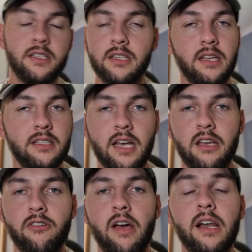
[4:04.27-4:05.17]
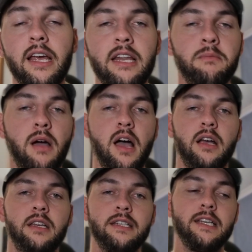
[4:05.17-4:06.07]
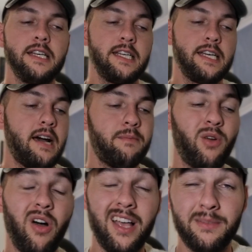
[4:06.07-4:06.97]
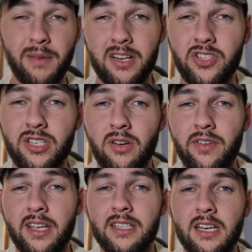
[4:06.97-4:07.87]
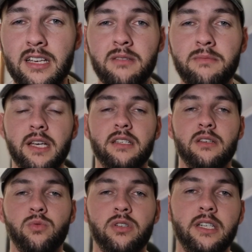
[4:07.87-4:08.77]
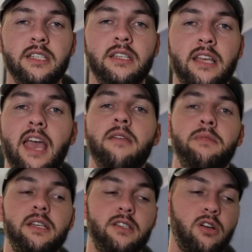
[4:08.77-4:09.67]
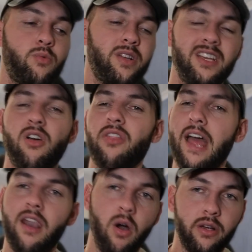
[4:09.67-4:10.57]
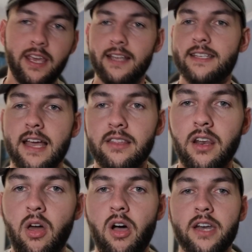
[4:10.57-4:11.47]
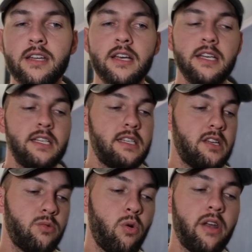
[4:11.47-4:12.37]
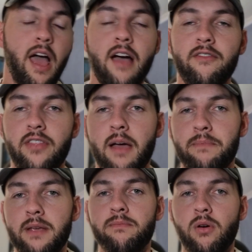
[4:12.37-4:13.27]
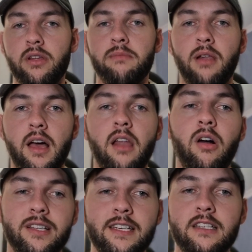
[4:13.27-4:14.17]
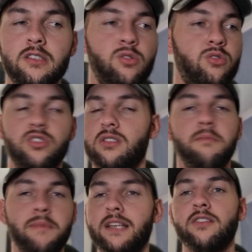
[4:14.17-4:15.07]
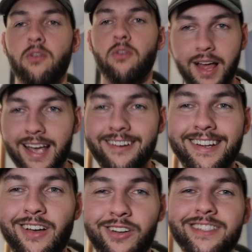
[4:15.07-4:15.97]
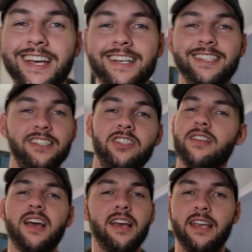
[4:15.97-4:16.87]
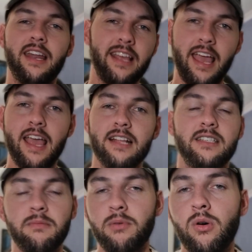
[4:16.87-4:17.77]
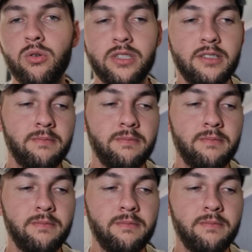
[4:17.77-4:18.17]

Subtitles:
and can take a great leading mark. Not as much of a contested beast as what Dixon can be. So when you got that long kick down the line, you'd want to have that big body player like Dixon, who's just a mess of a player in a contest and just getting hands to balls, and